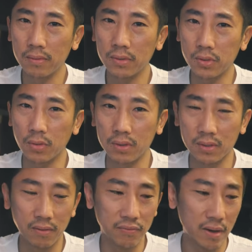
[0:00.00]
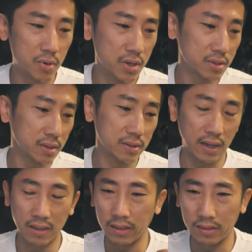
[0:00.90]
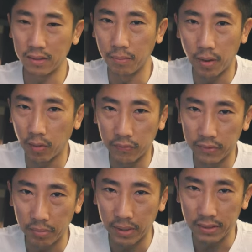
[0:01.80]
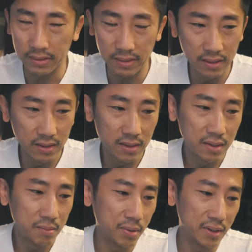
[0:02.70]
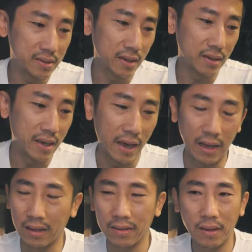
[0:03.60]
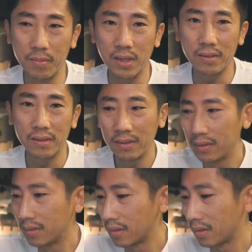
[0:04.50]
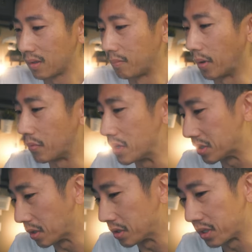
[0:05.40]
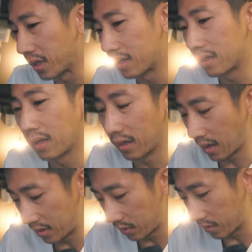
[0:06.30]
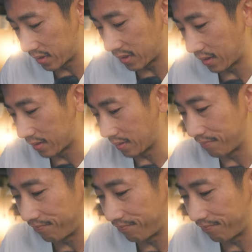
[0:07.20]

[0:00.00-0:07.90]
source of vibration. It's got like them all over the place. But yeah, I mean, upon researching it, I noticed that